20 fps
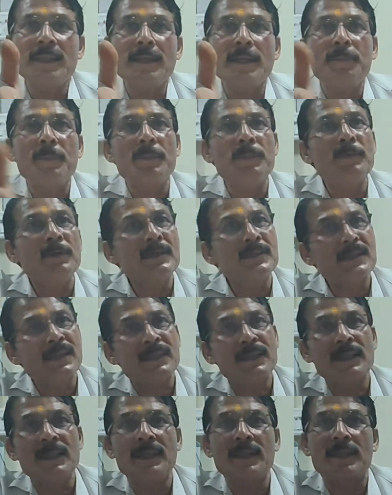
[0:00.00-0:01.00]
in APV and
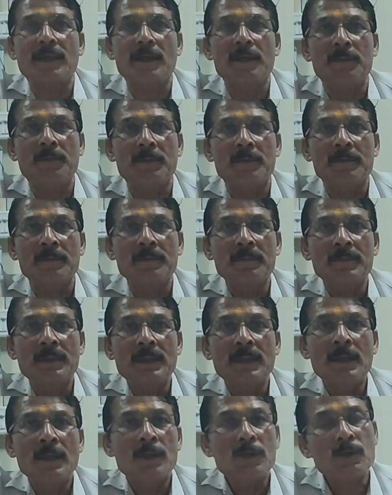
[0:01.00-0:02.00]
central lateral view.
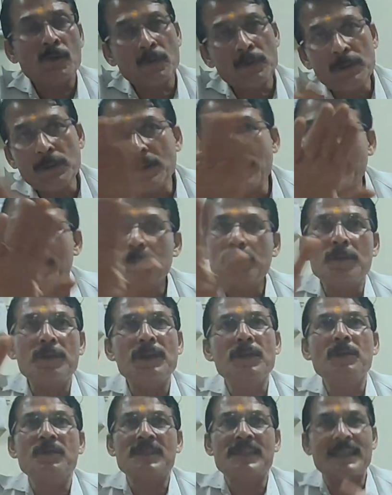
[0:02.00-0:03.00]
So you have to
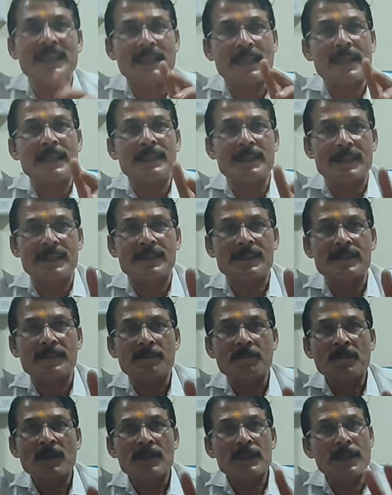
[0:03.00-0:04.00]
negotiate like this.
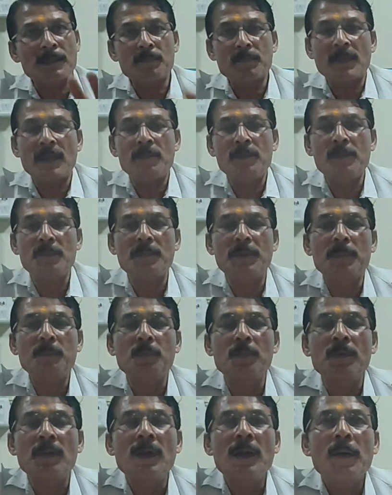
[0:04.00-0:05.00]
Sometimes we
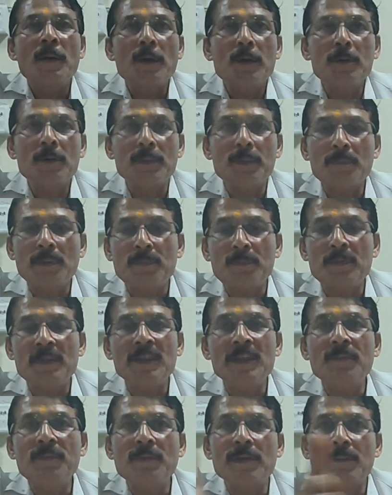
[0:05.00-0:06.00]
may
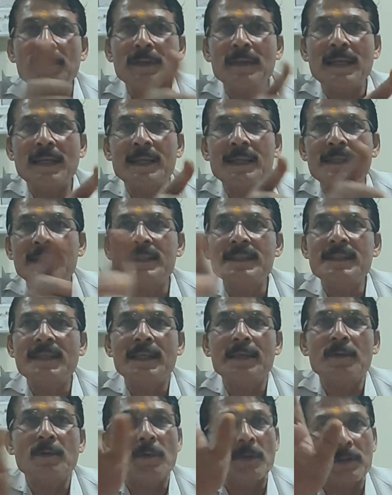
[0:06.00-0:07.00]
bring the fragment like this,
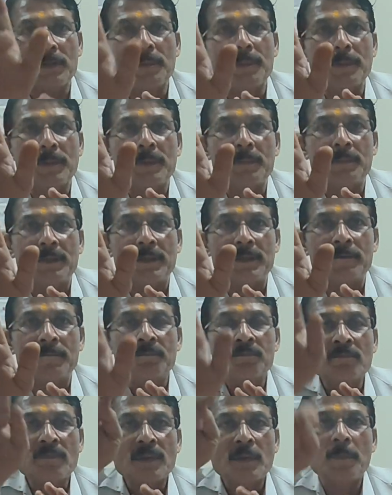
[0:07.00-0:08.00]
that whatever it may be.
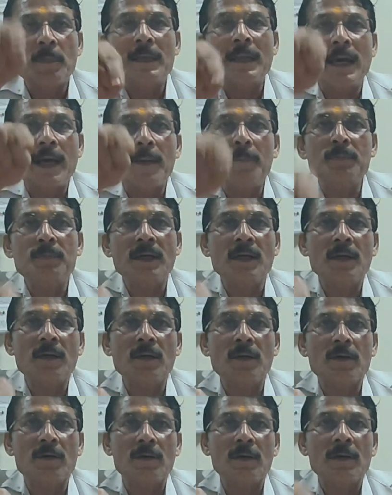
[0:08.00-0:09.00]
But after
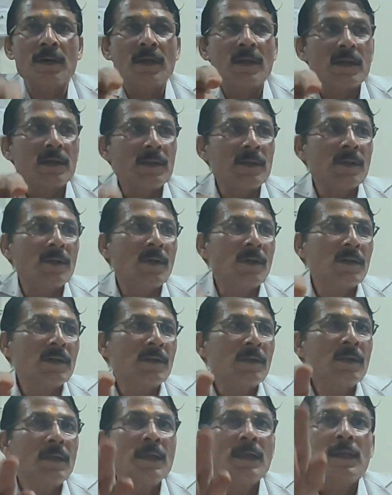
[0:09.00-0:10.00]
all,
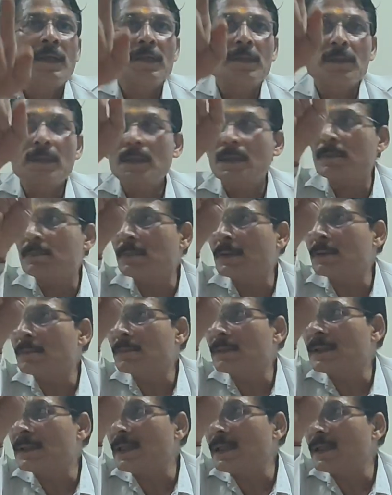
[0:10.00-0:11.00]
your
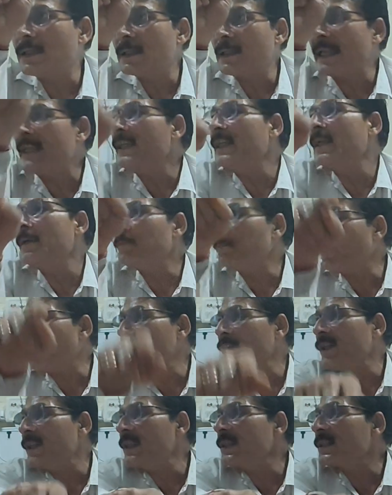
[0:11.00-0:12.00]
landing
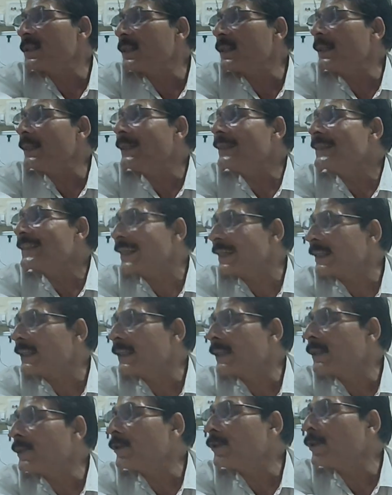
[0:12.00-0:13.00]
point is the
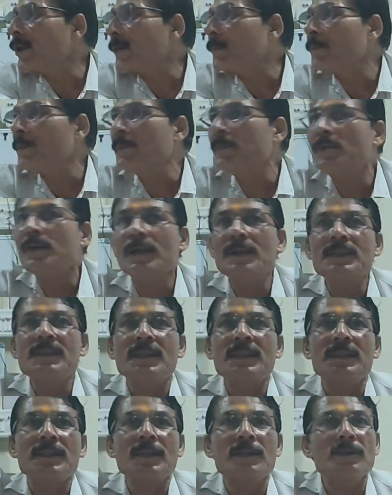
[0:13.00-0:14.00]
central view and
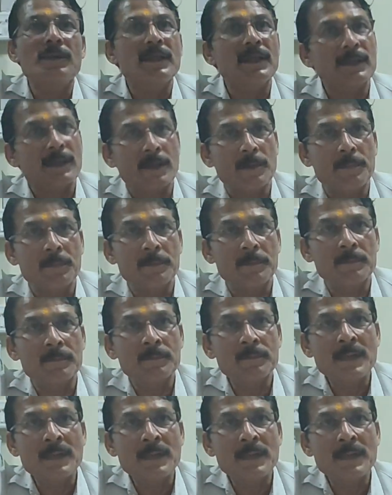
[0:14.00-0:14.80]
central lateral view.